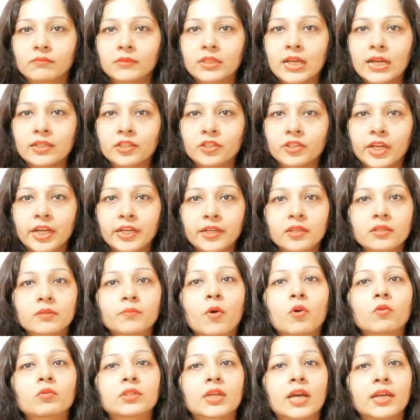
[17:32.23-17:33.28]
That state is
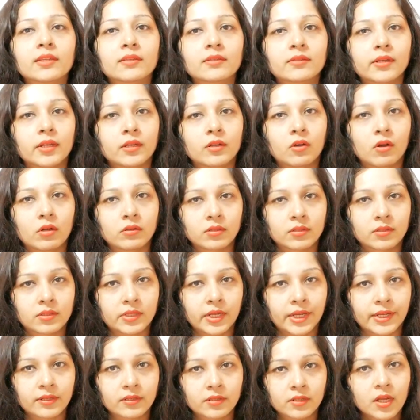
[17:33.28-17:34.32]
Bose-Einstein
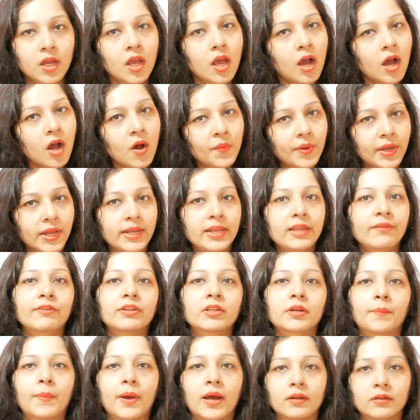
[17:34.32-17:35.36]
condensate. Okay, leave
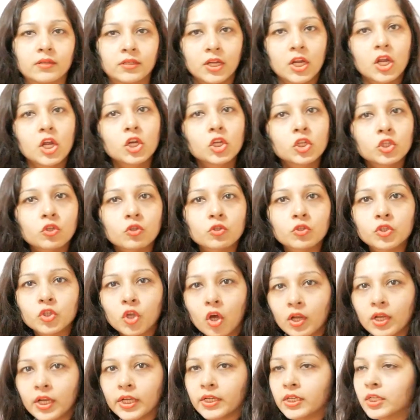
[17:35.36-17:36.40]
it apart. So
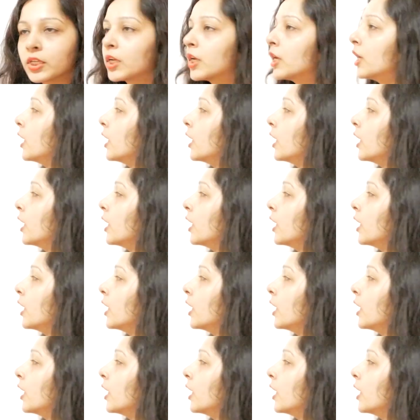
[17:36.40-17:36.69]
solid,